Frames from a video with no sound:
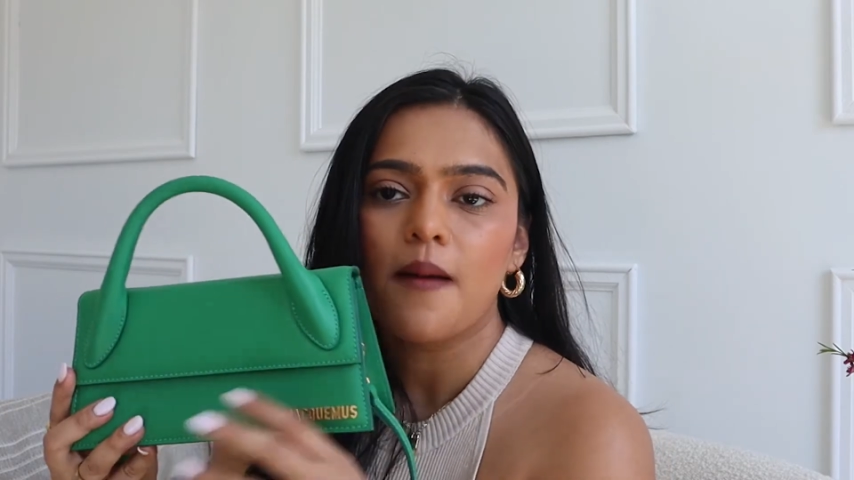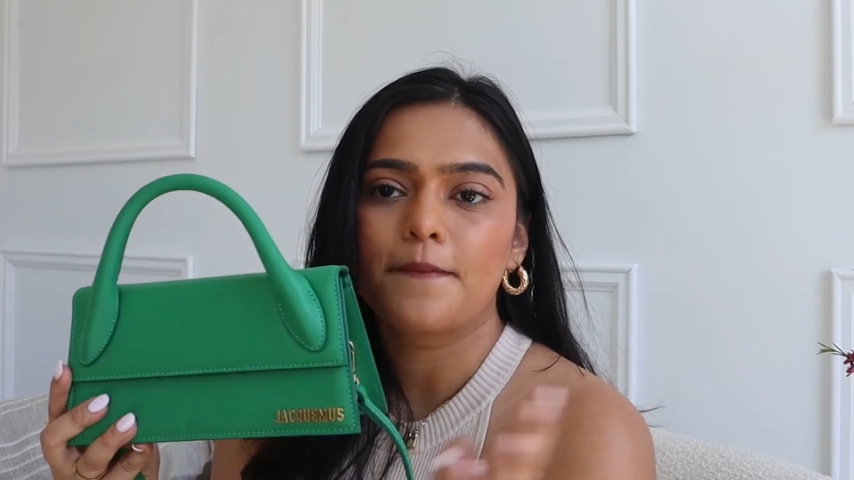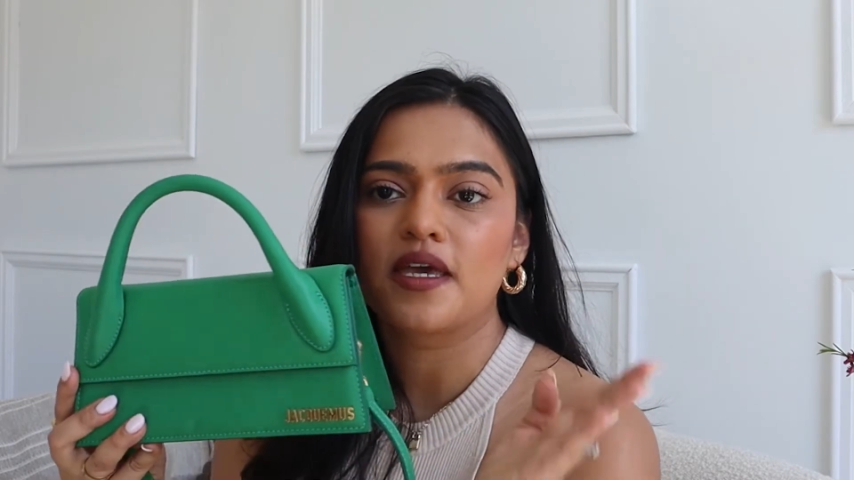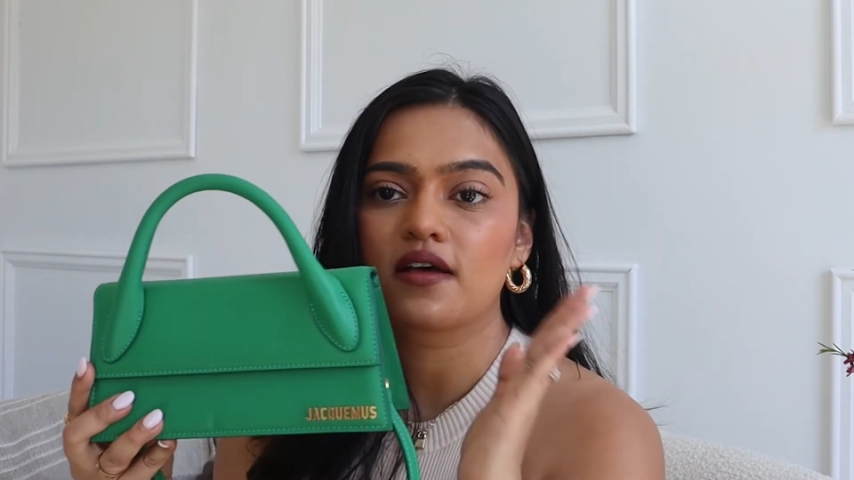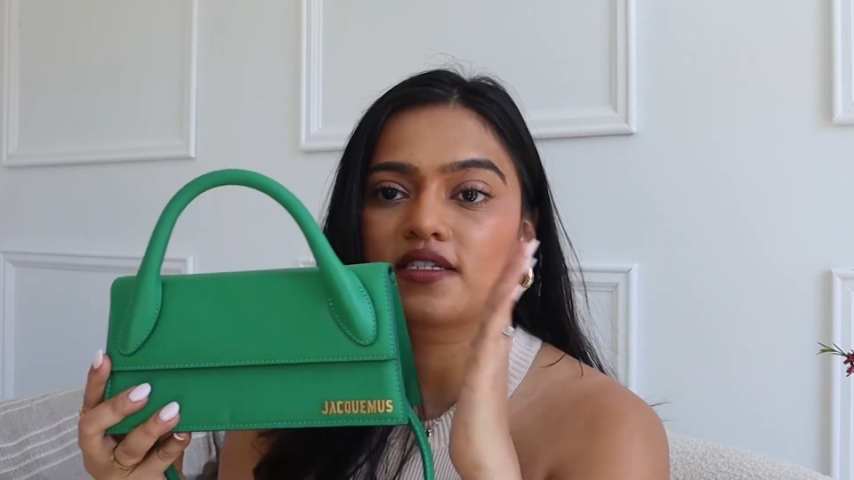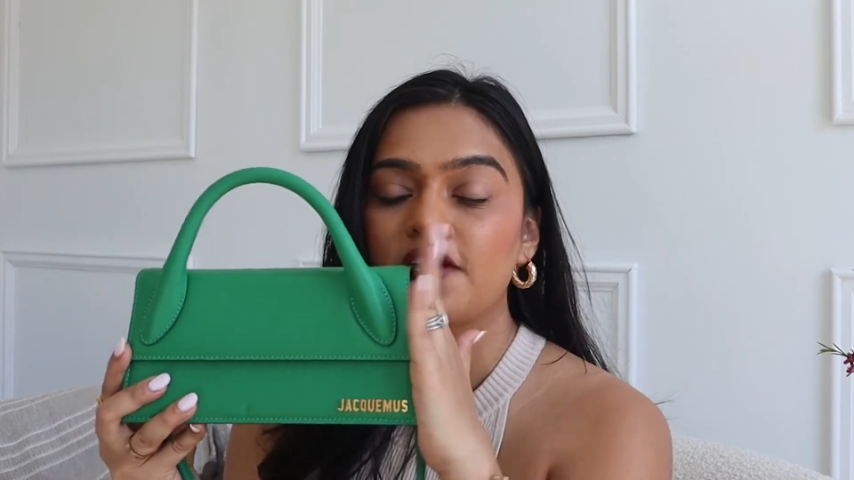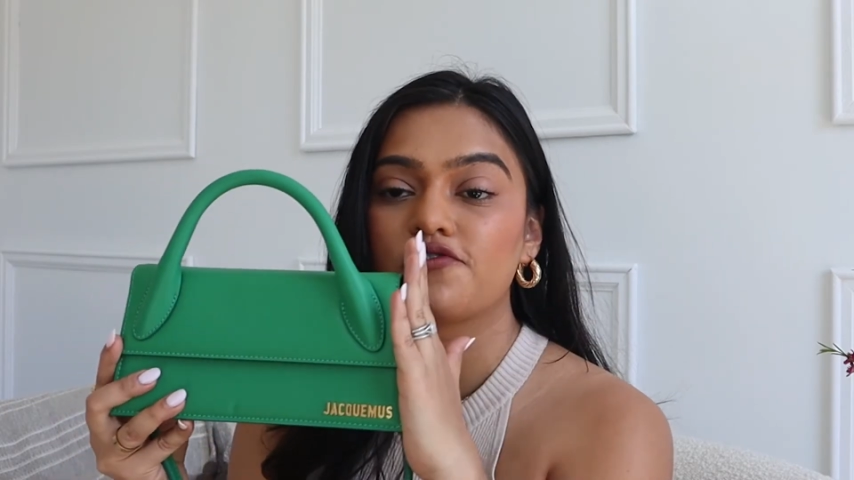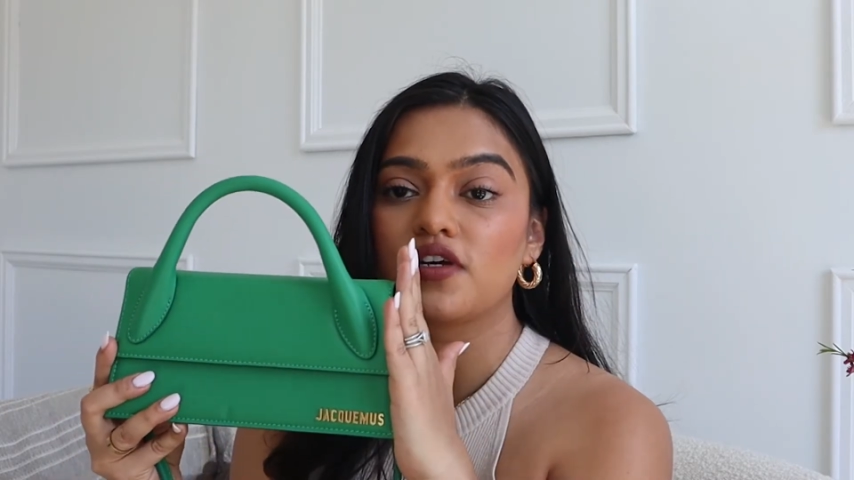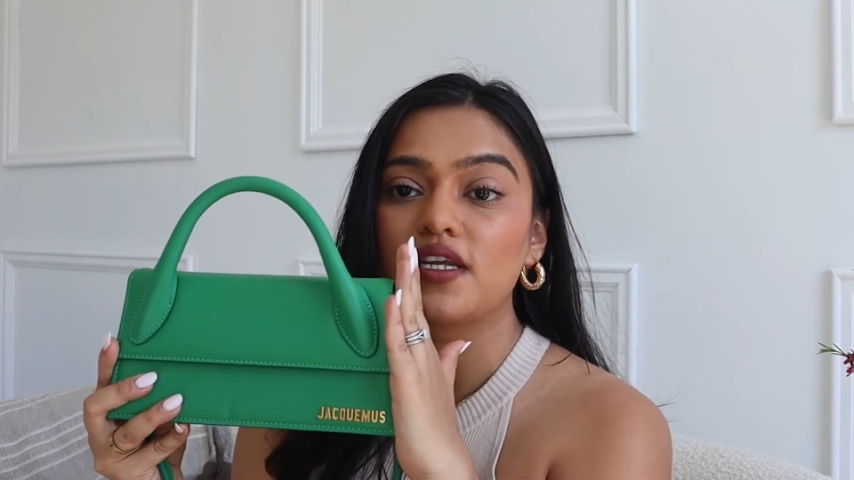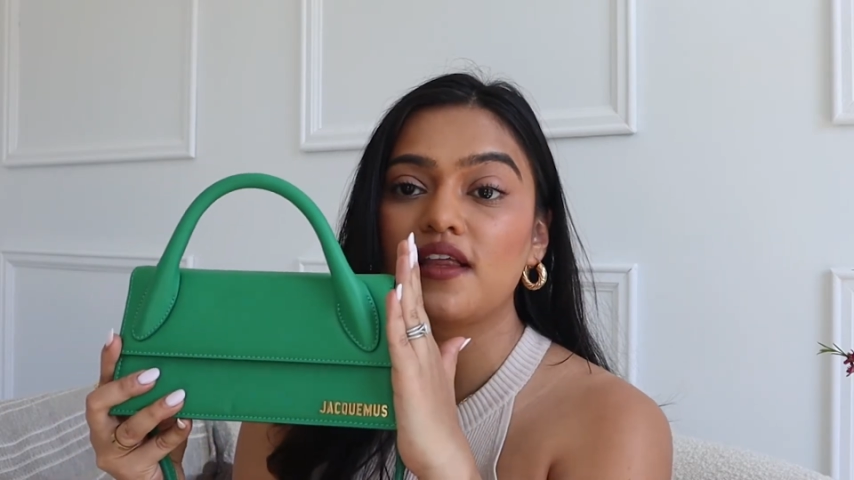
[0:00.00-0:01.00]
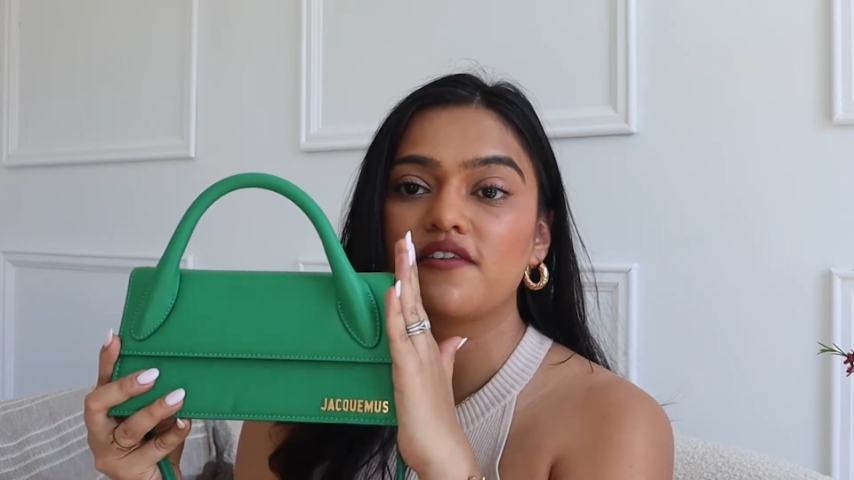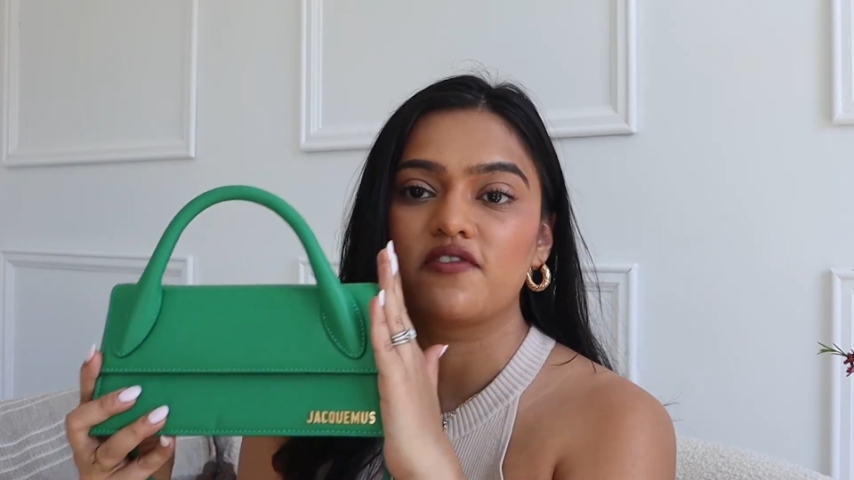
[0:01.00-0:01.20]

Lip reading: because I really